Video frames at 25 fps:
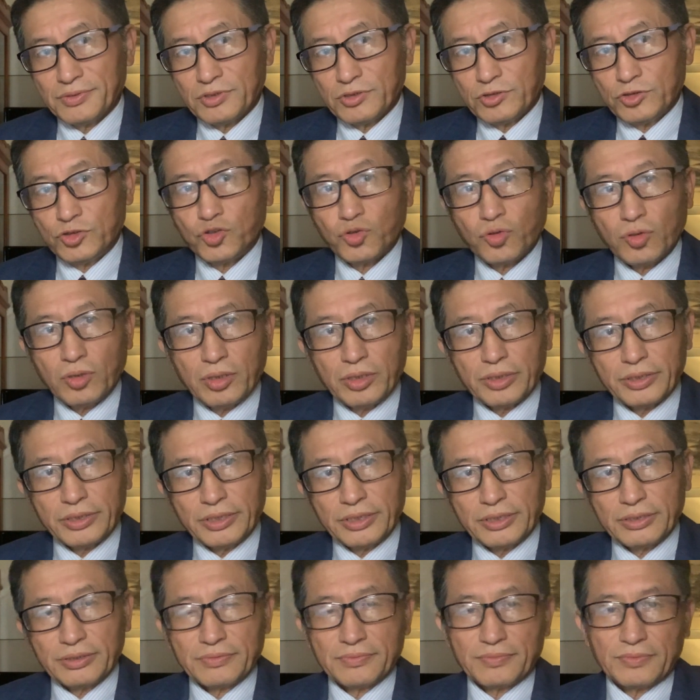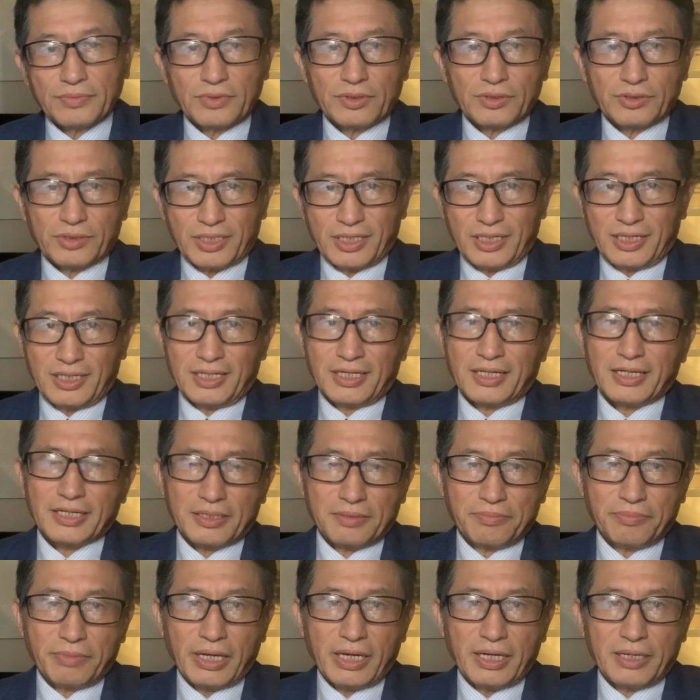drawing, kind of like a
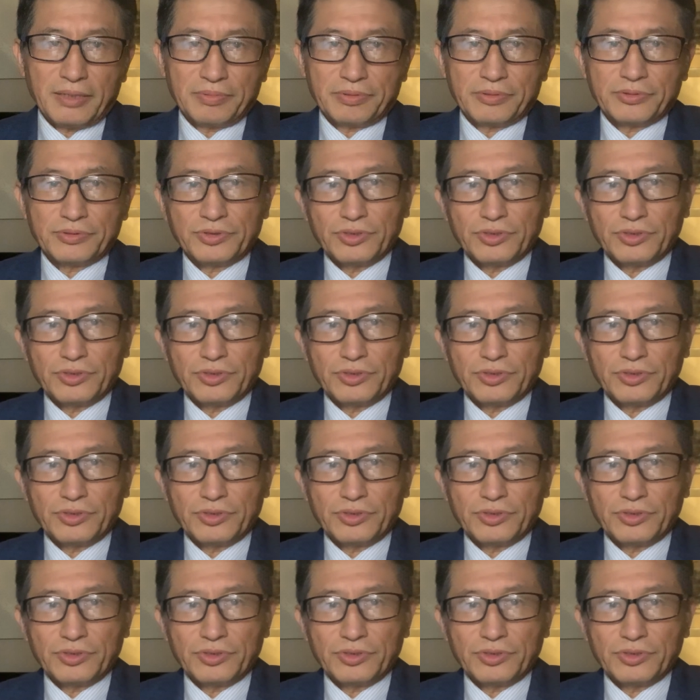map,